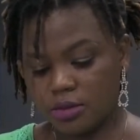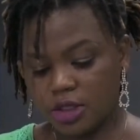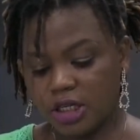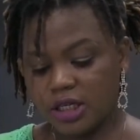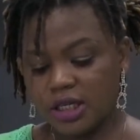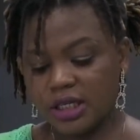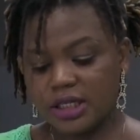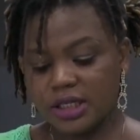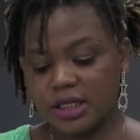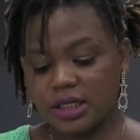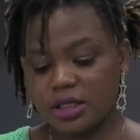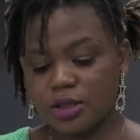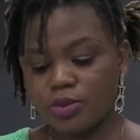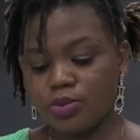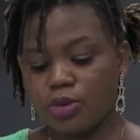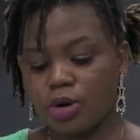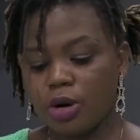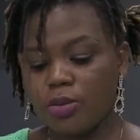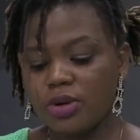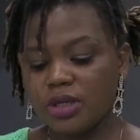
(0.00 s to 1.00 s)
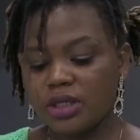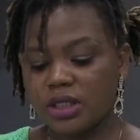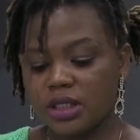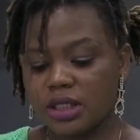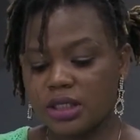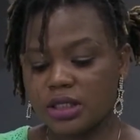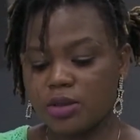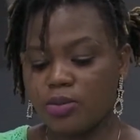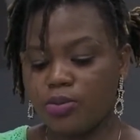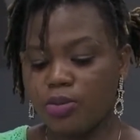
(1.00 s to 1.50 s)
This is its bobbin. This
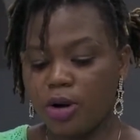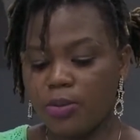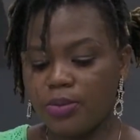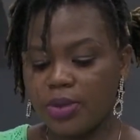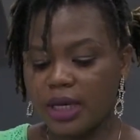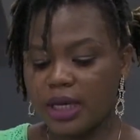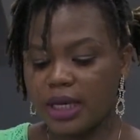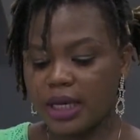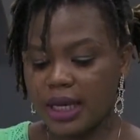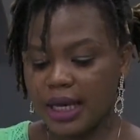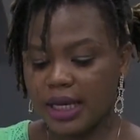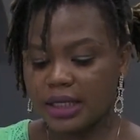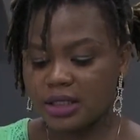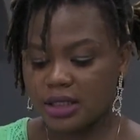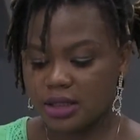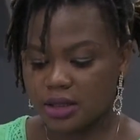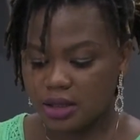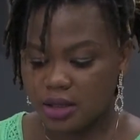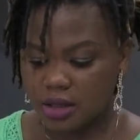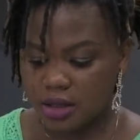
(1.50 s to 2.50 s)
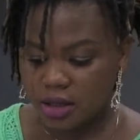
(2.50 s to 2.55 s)
is the bobbin case.